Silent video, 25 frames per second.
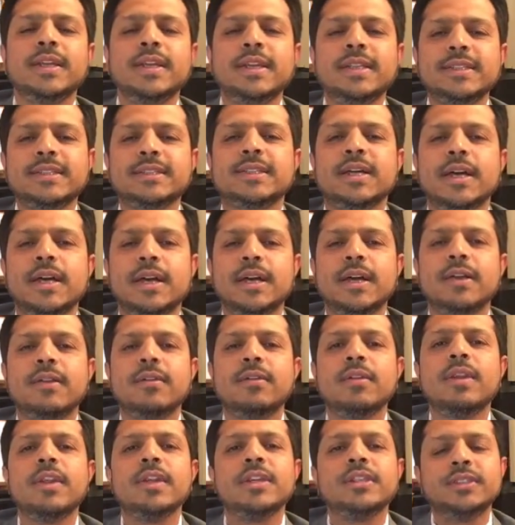it's a
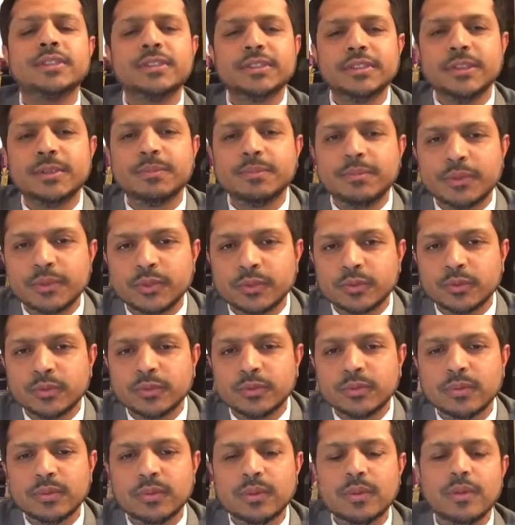relationship issue,